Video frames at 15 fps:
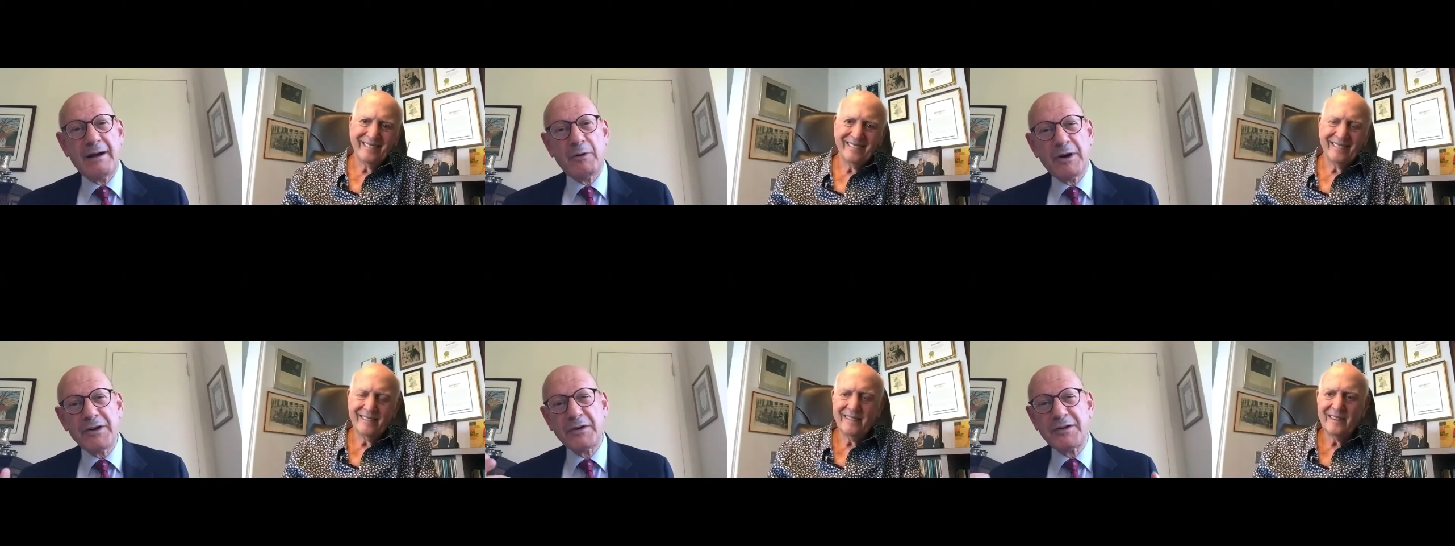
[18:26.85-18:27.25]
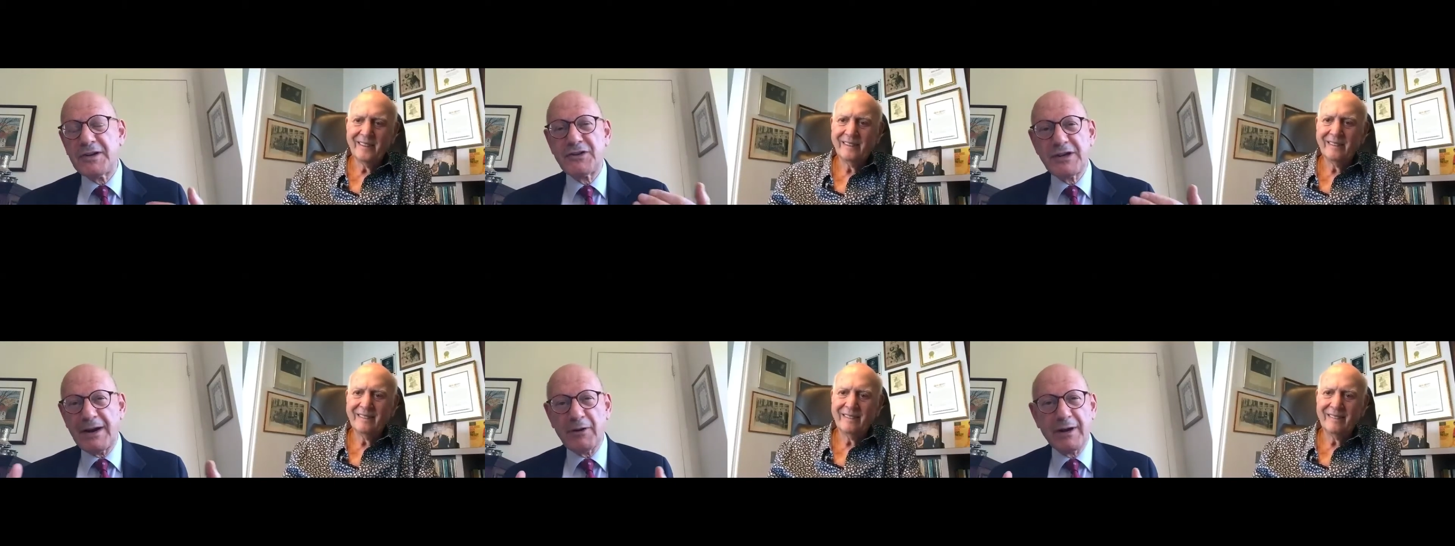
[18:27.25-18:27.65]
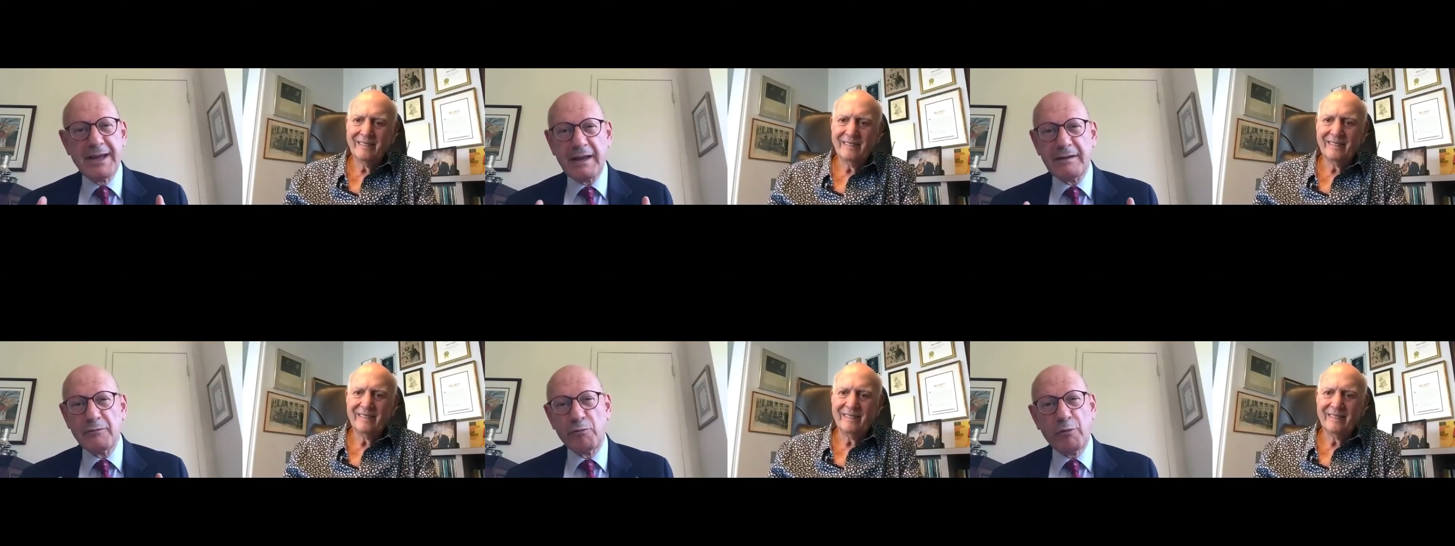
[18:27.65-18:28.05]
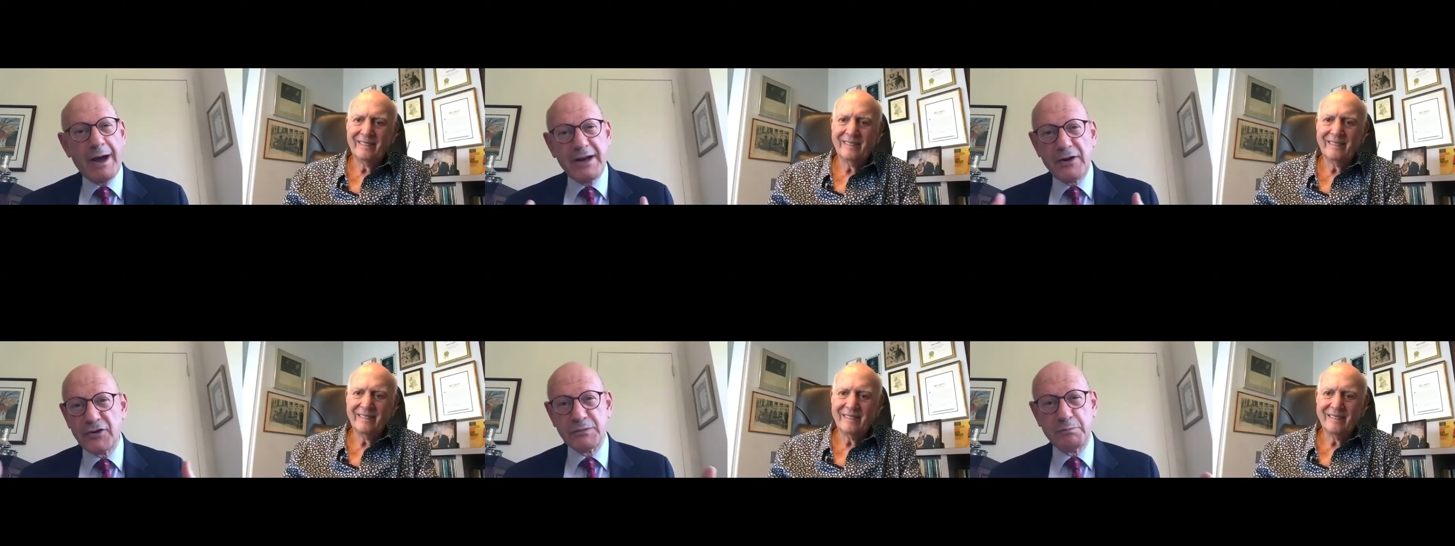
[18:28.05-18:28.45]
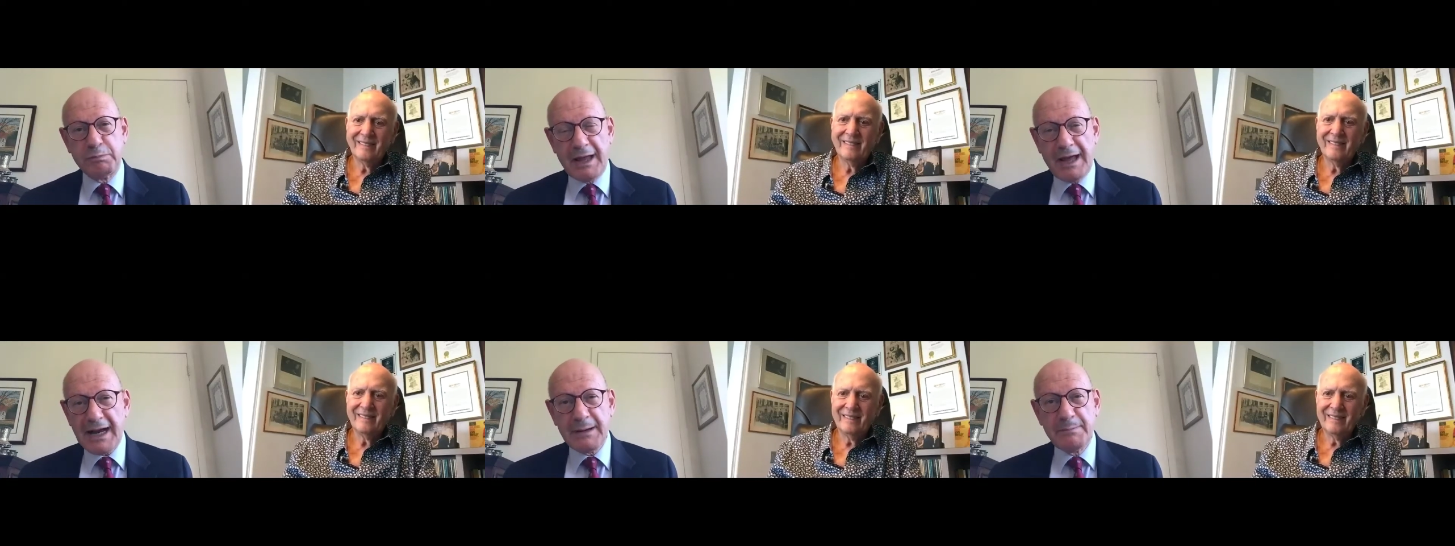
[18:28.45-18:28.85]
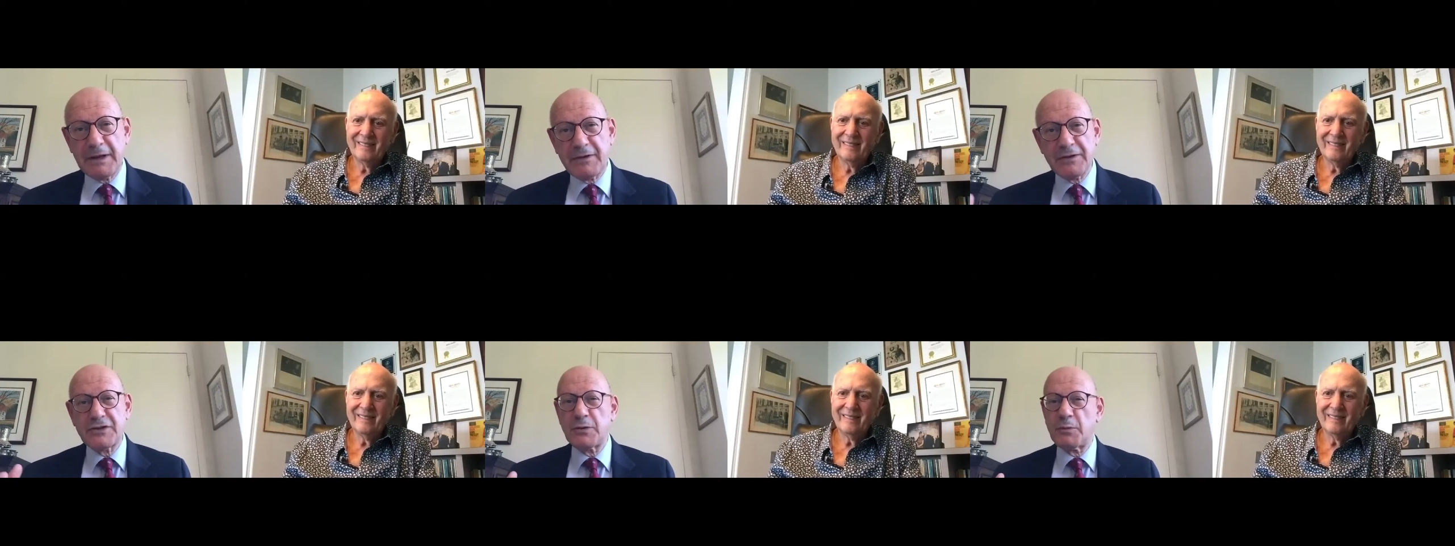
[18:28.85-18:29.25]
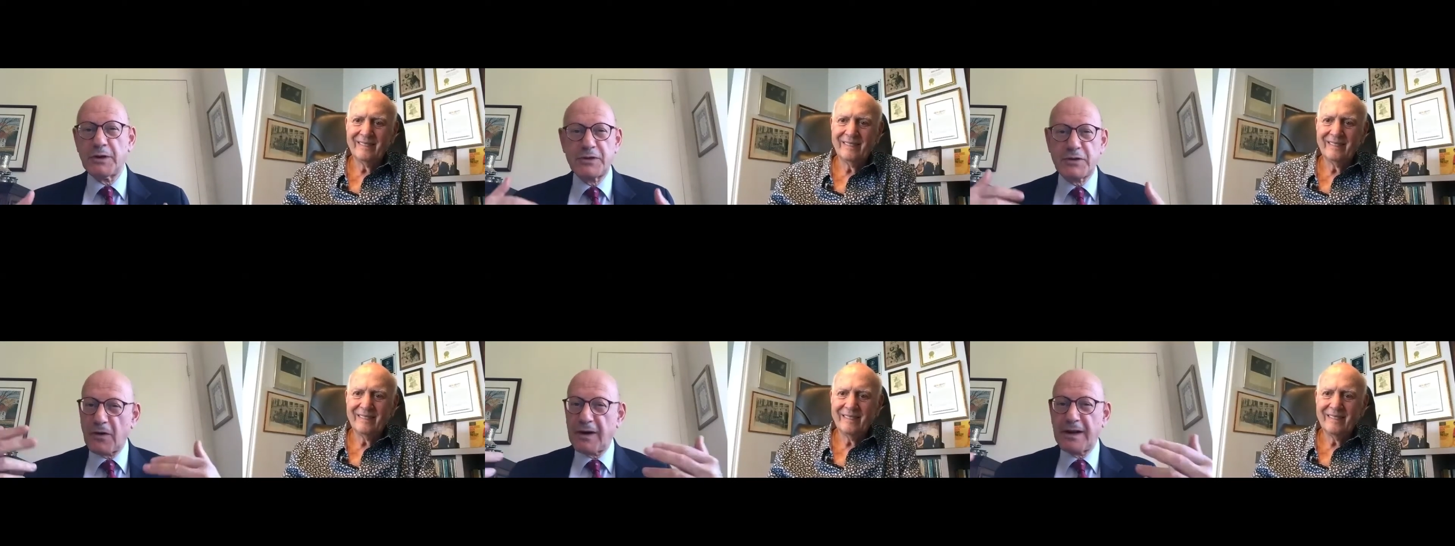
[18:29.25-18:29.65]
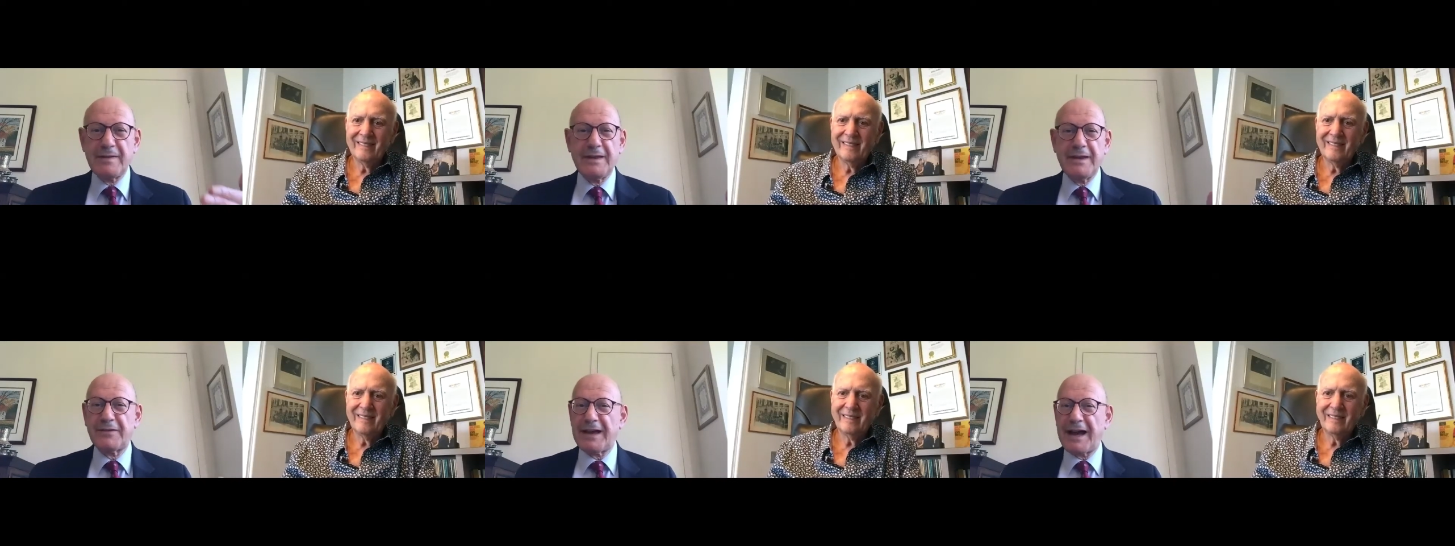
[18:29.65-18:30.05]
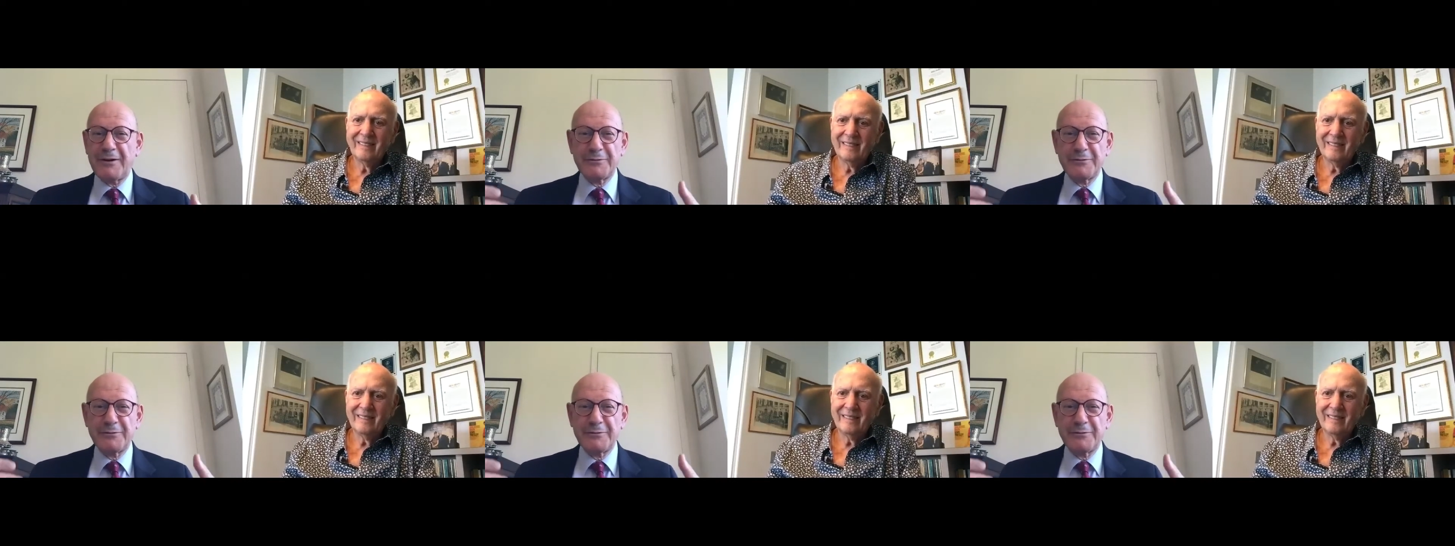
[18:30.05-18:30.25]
Speaker 1: I wonder, did you ever get writer's block because you were turning these out